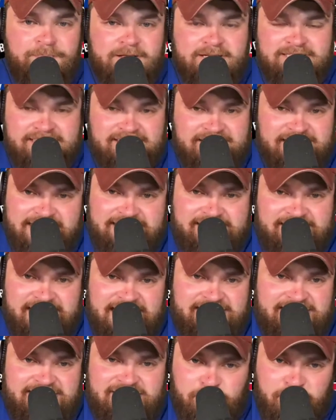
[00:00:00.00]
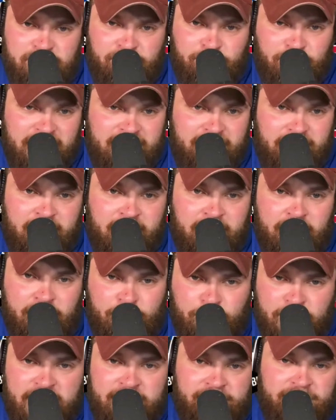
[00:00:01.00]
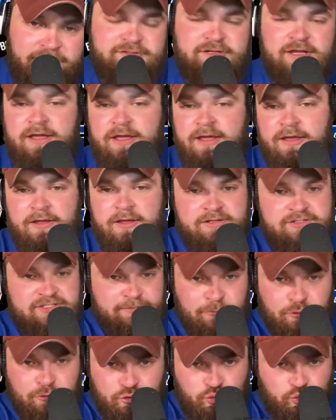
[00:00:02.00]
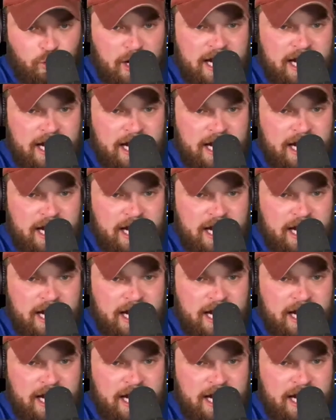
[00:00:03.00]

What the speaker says: Six seasons with the Raiders, some great